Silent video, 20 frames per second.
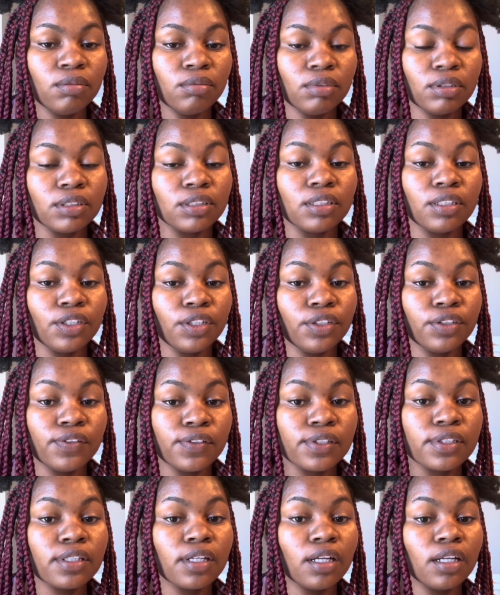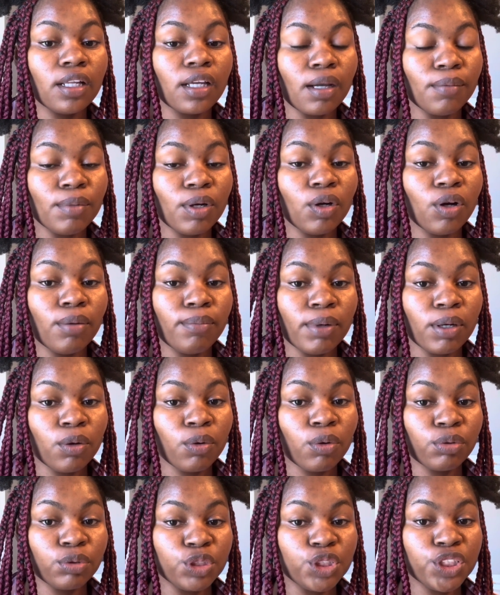once the hair is done. Like I'm
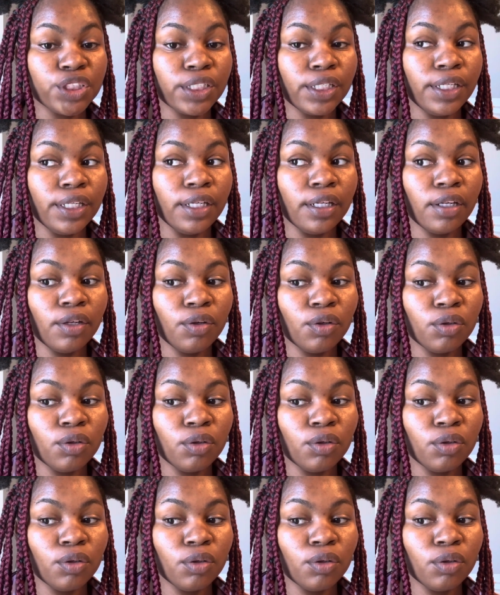crocheting it.